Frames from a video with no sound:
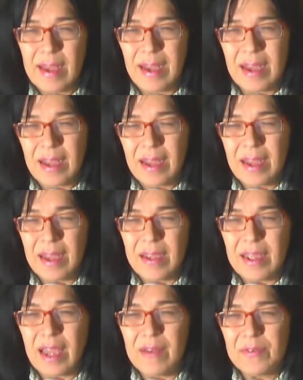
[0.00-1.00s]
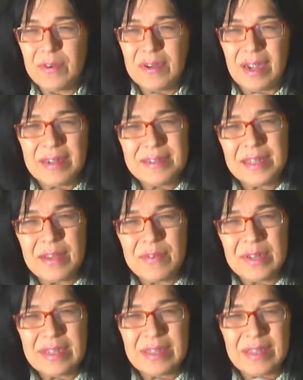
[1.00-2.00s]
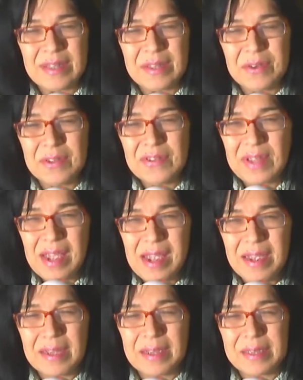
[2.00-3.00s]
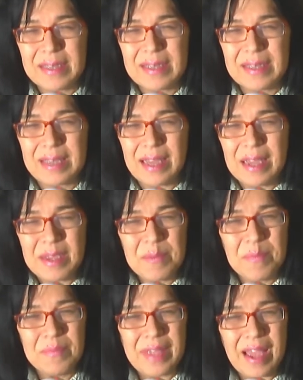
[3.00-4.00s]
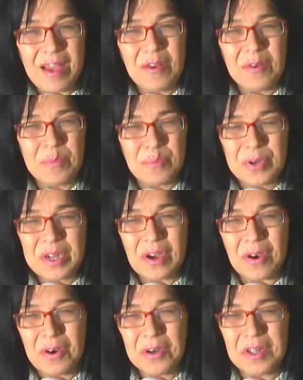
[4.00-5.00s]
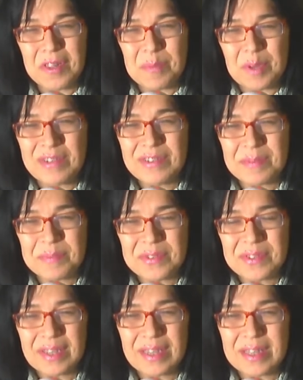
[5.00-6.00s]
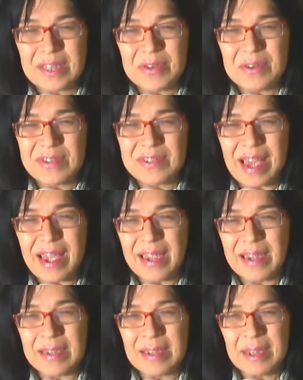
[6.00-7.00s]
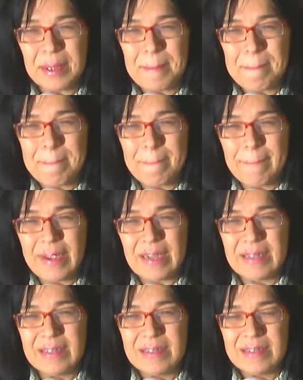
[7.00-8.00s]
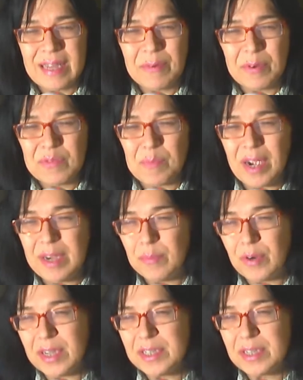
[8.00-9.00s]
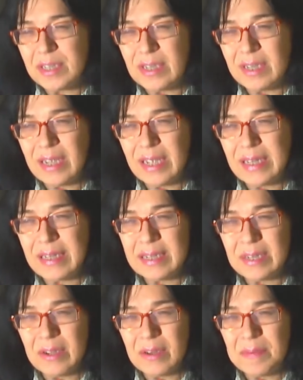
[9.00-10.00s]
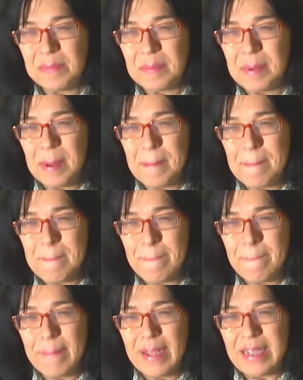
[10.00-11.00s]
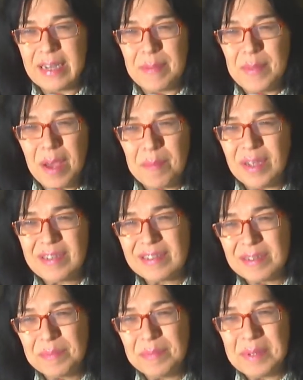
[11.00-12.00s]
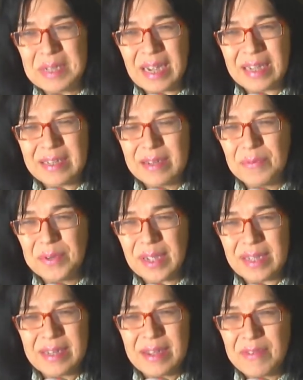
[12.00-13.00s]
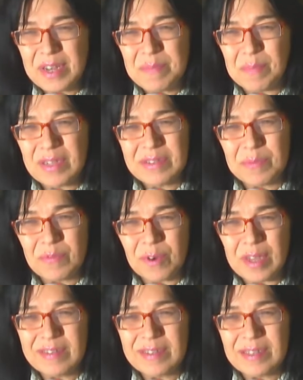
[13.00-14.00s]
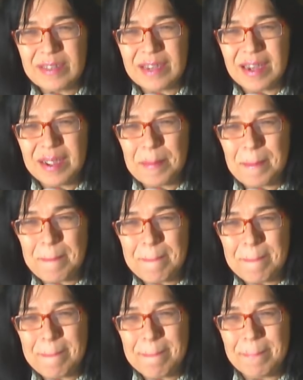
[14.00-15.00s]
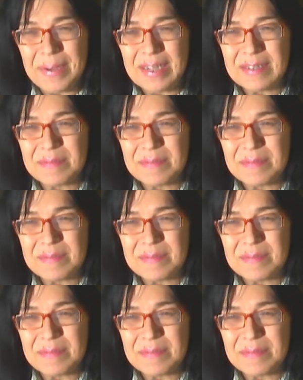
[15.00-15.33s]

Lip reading: I after 9/11, the USA came down pretty hard on the Muslims in the USA. At least that was my impression. And, you know, and I'm not Muslim, and I didn't have any Muslim friends at the time, but